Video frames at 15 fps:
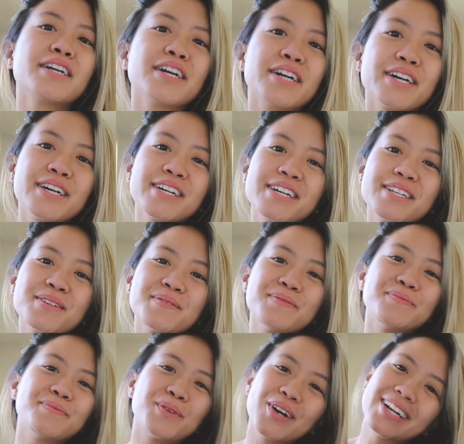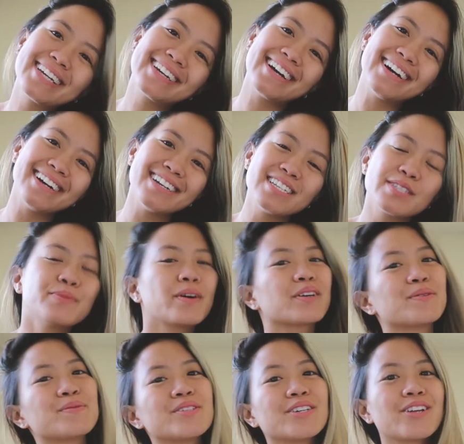Good morning guys,
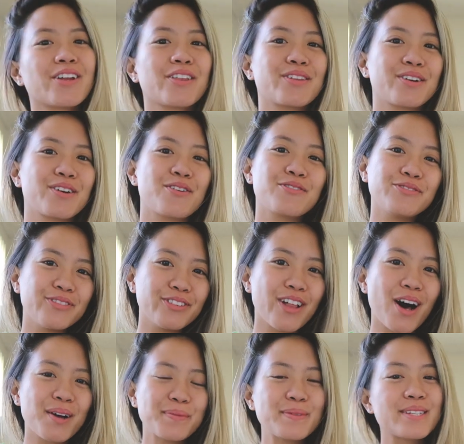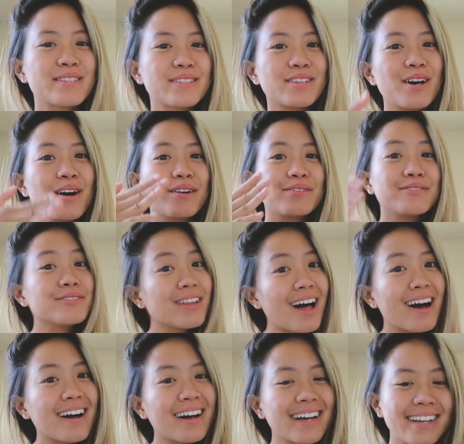welcome to another Vlogmas
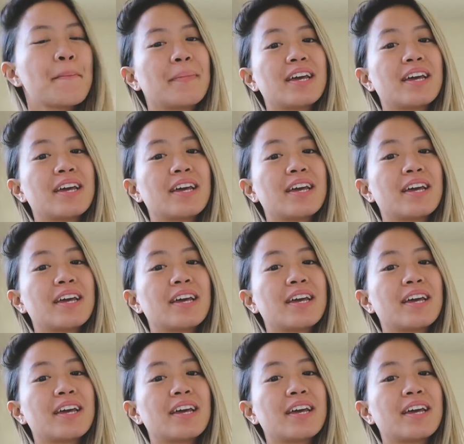vlog.